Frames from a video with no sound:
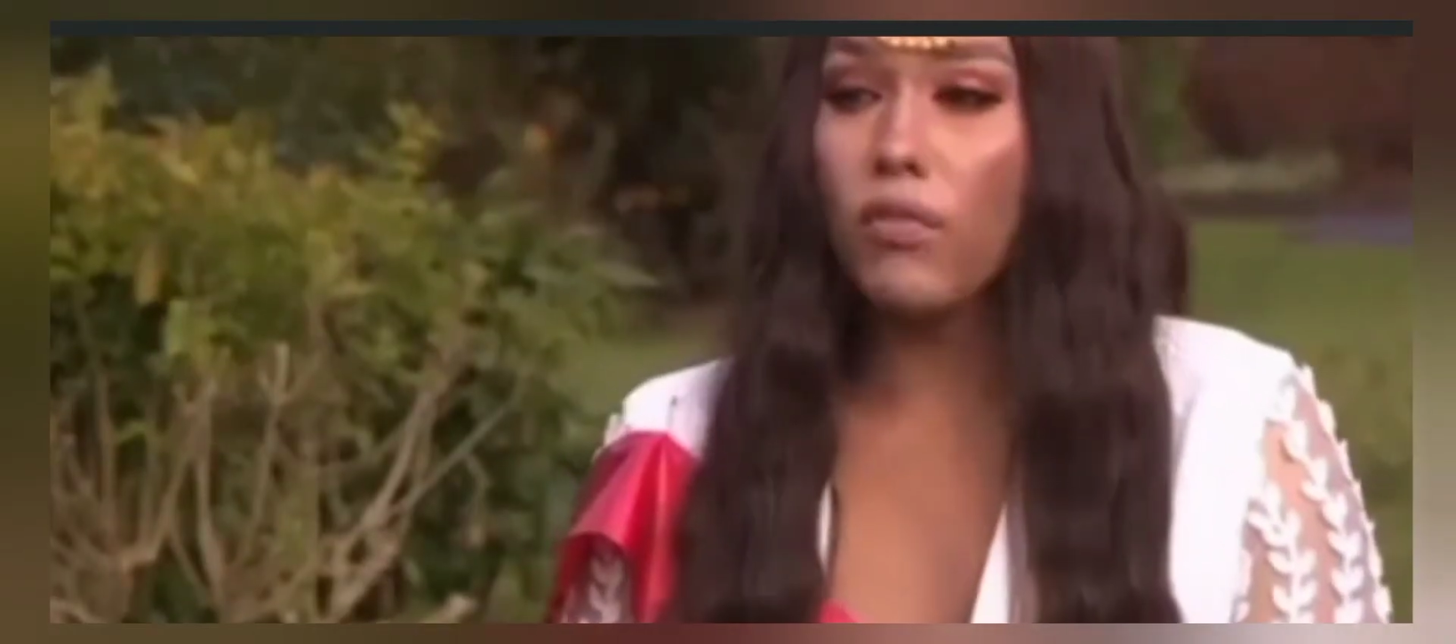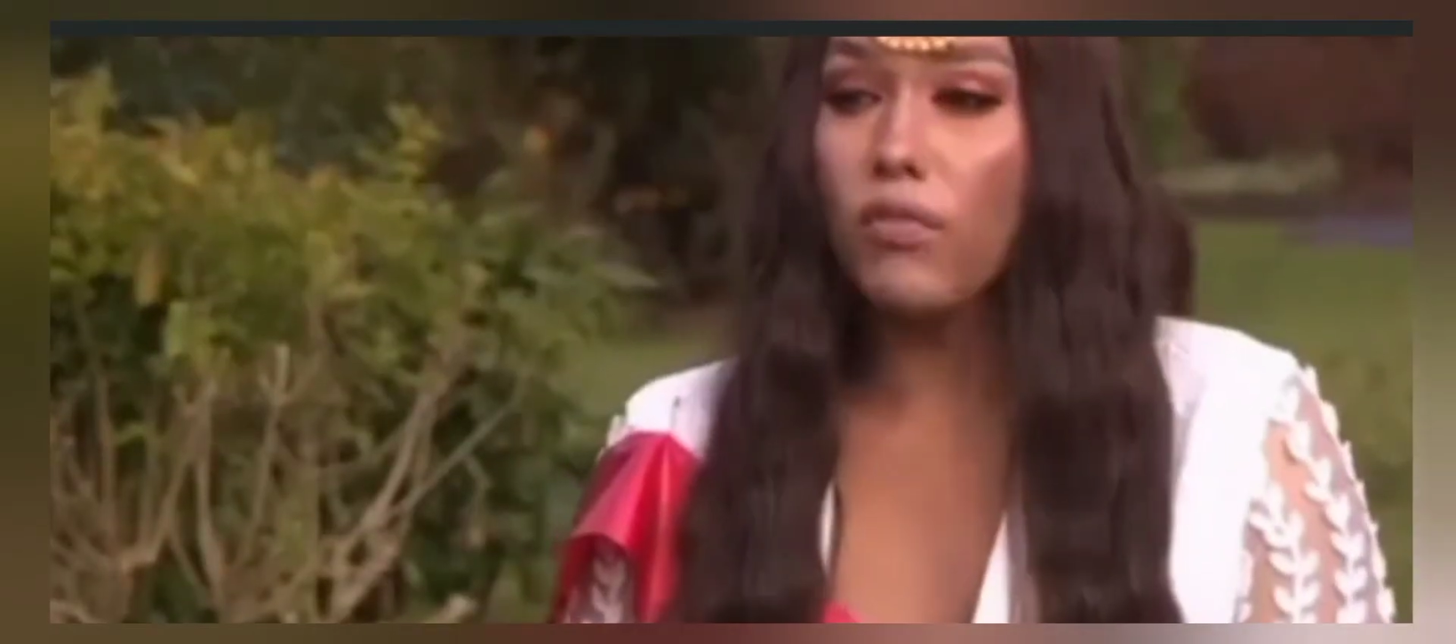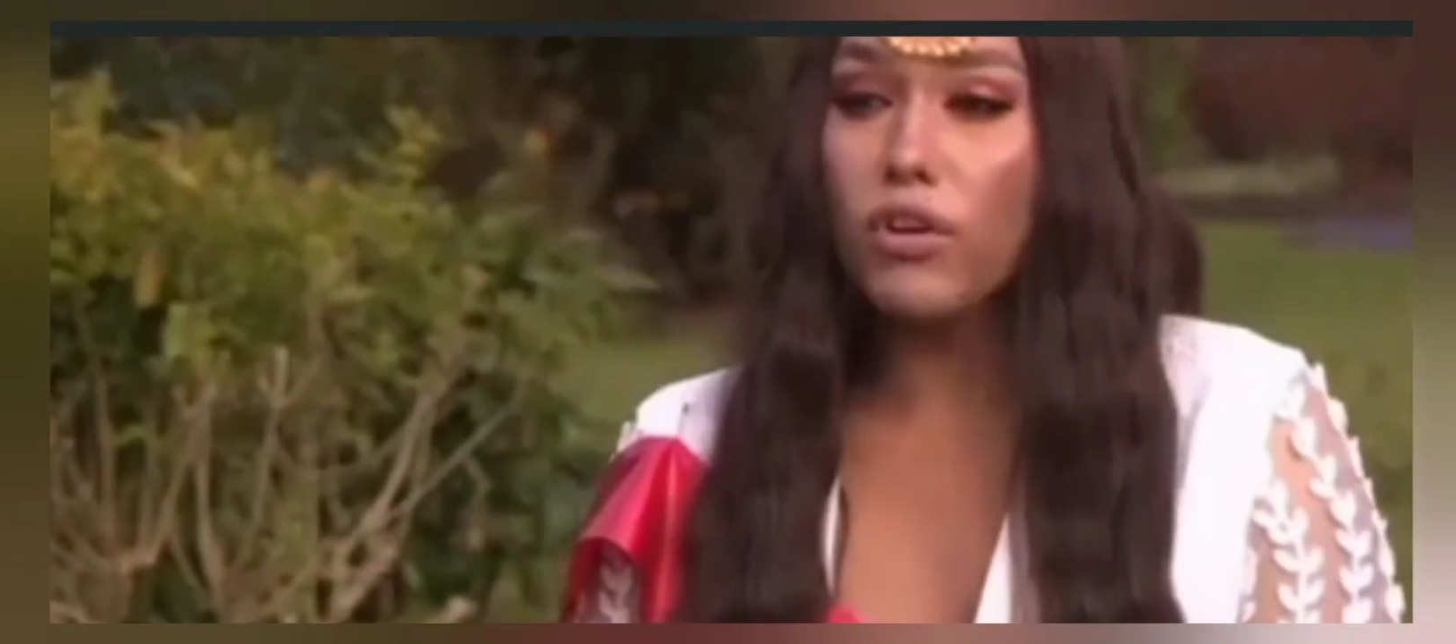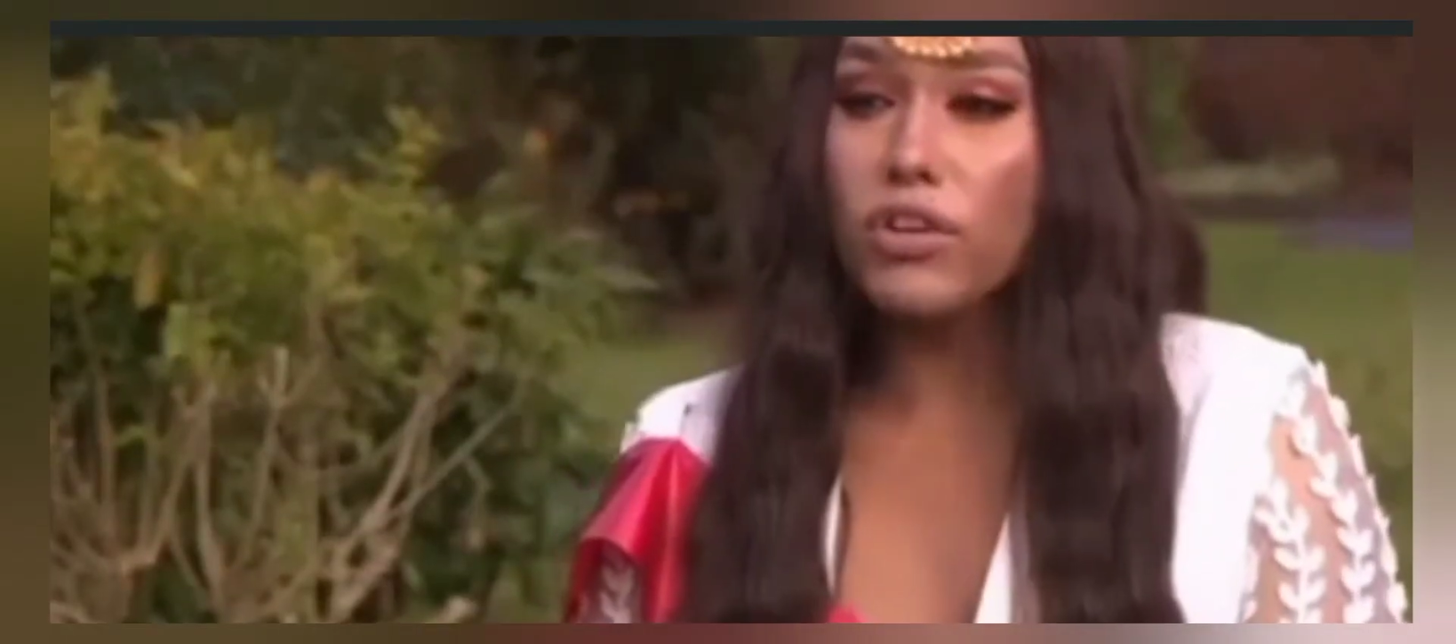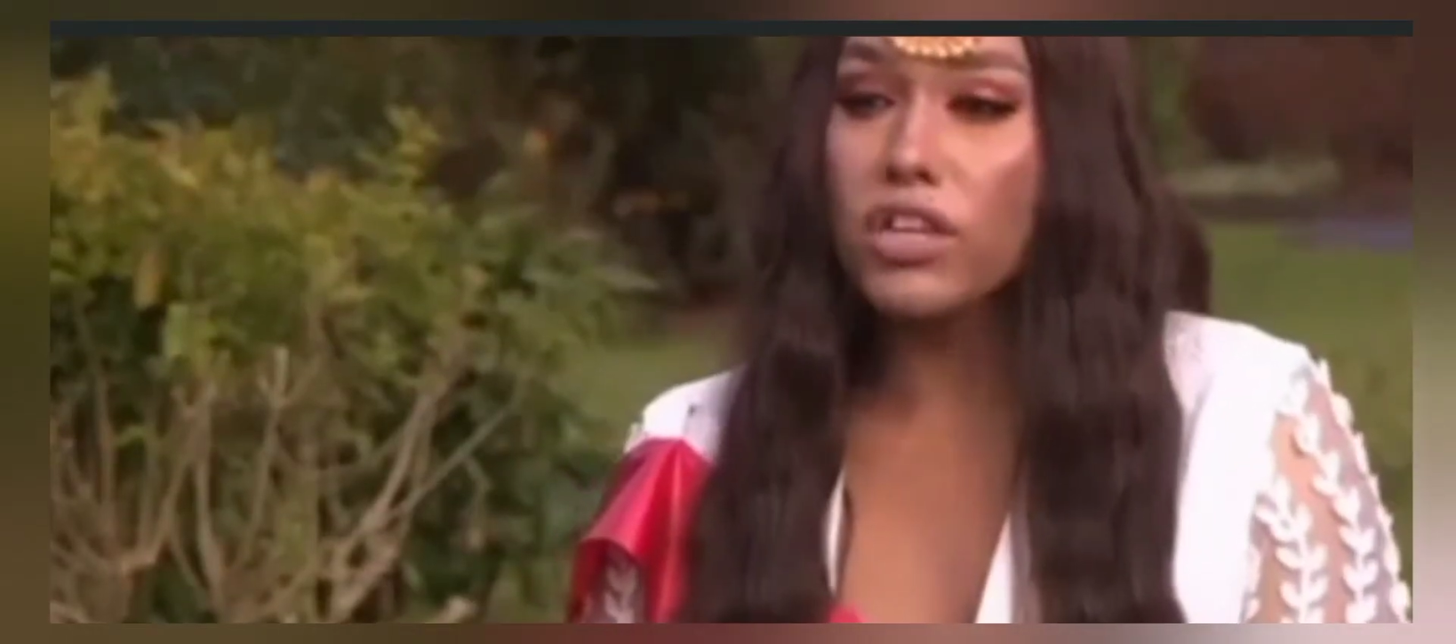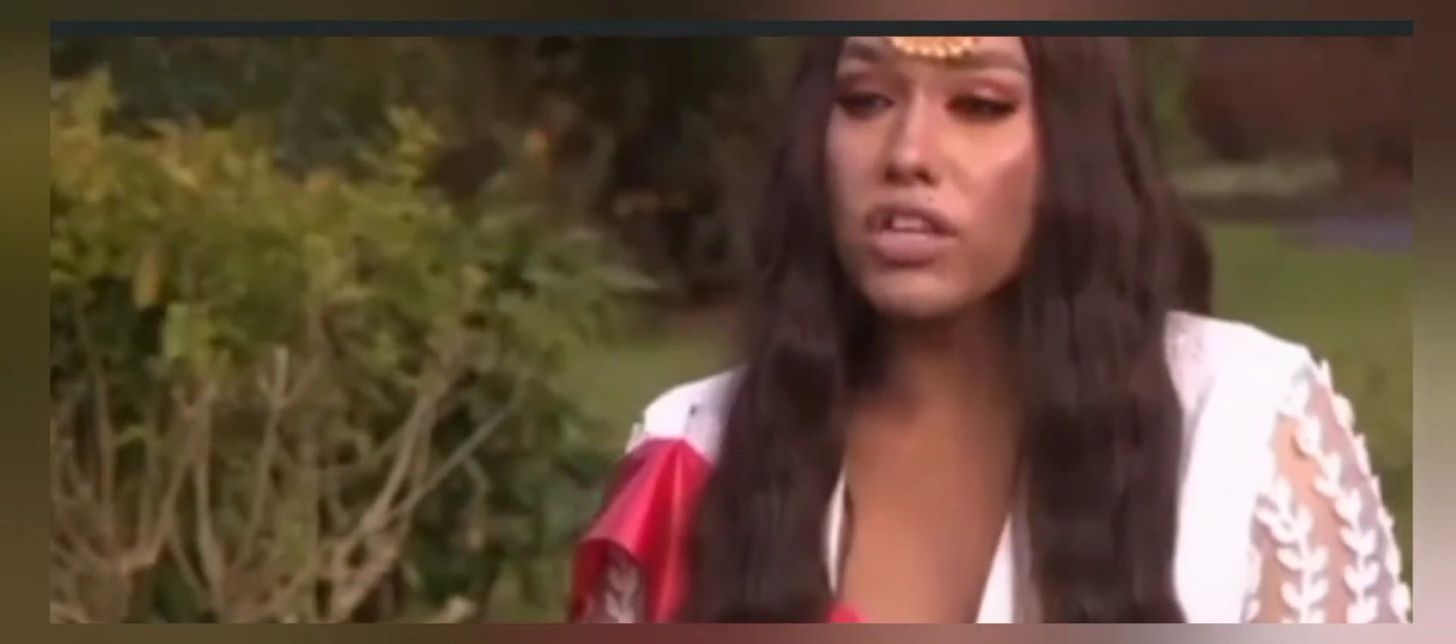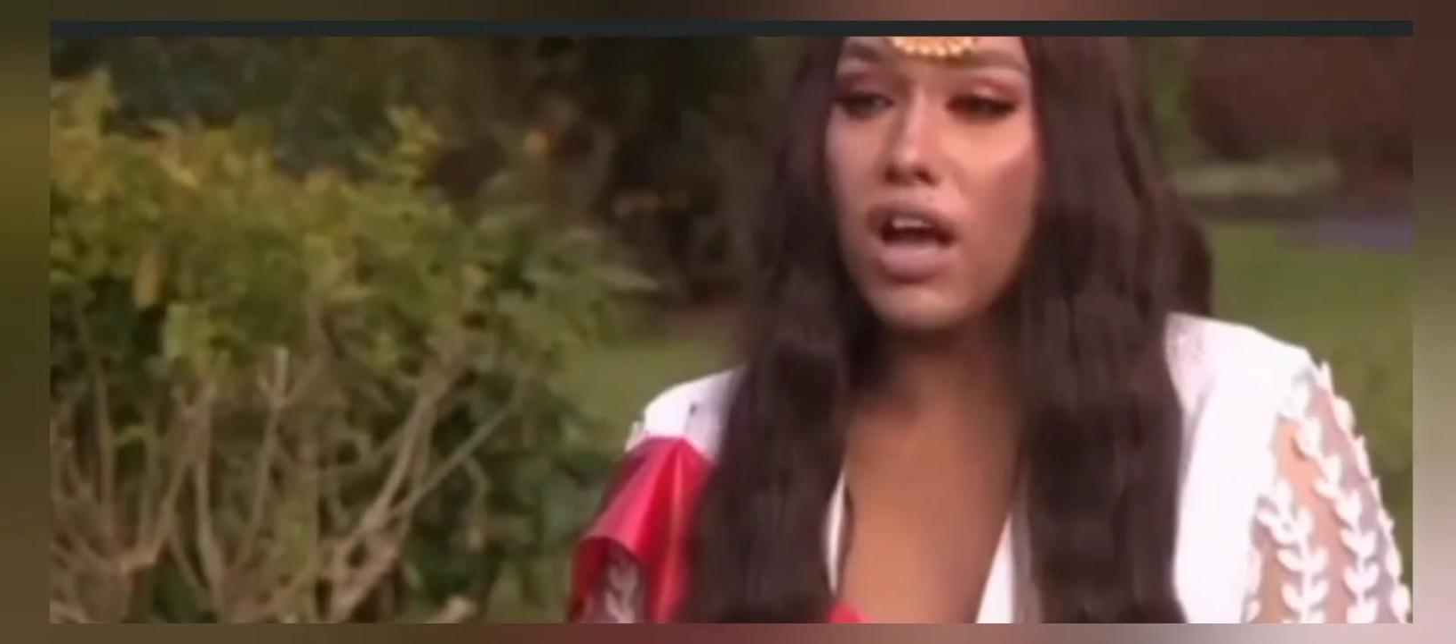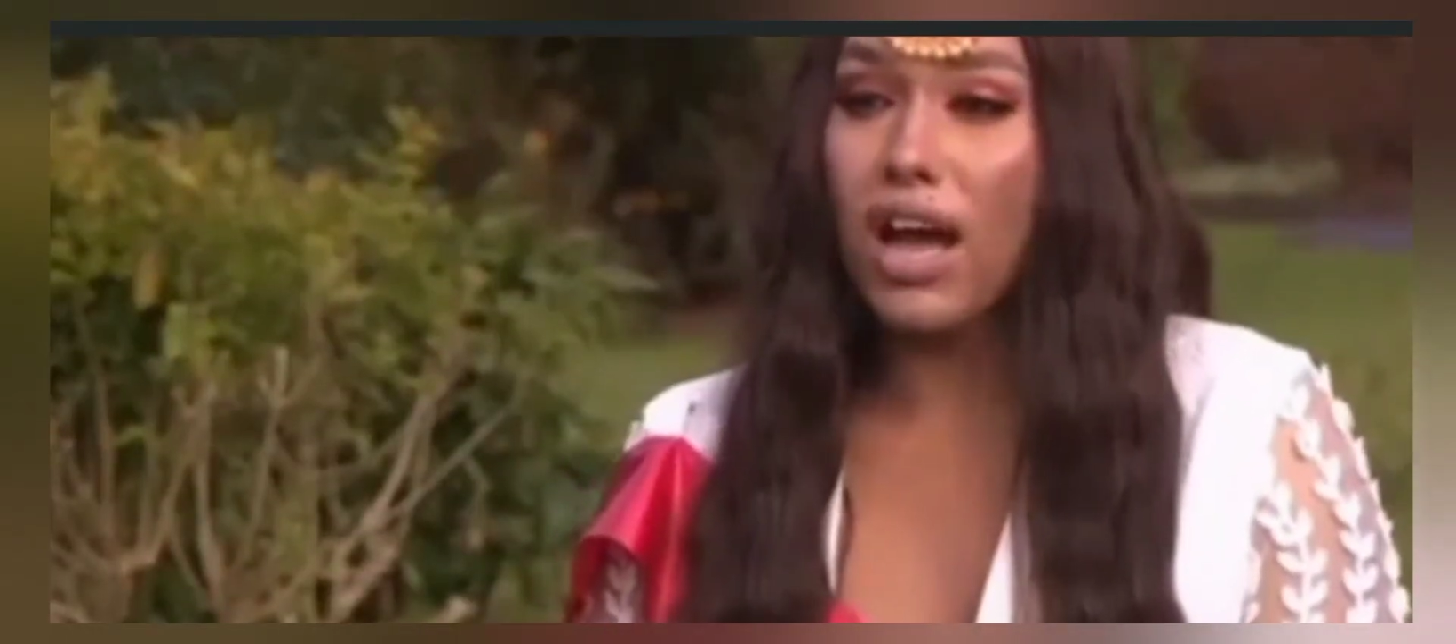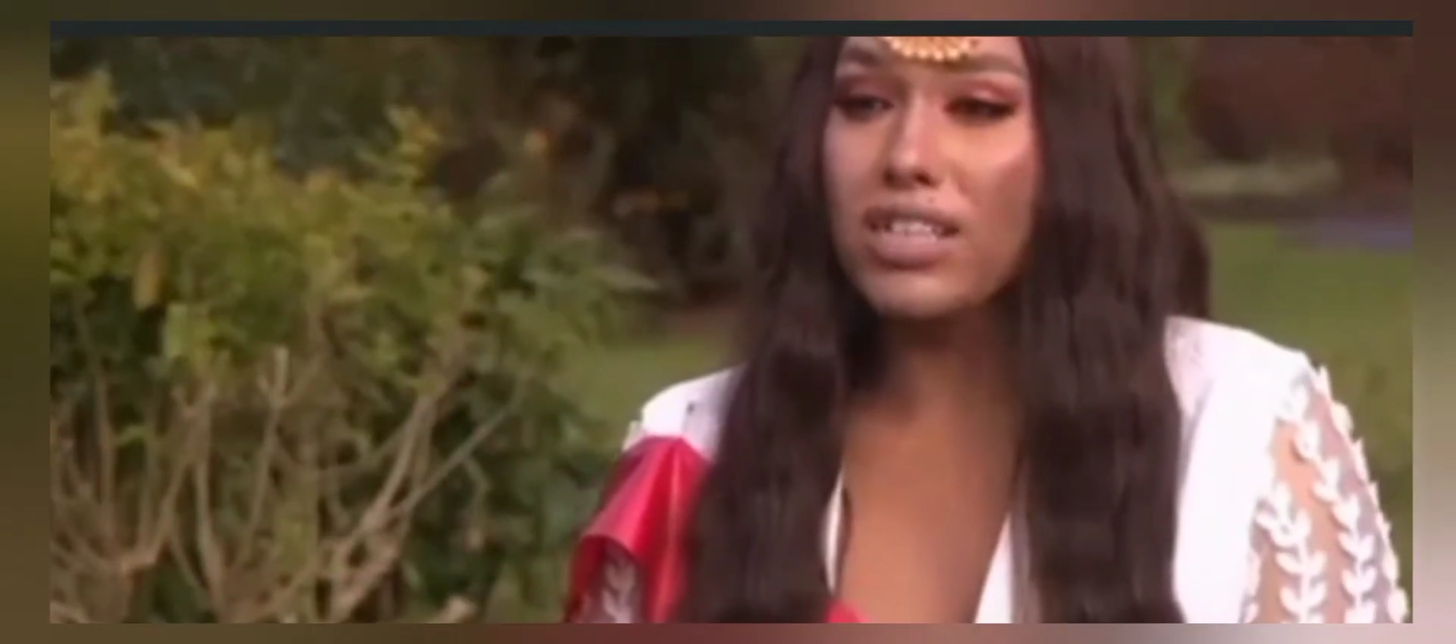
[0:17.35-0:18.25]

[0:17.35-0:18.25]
unfortunately not.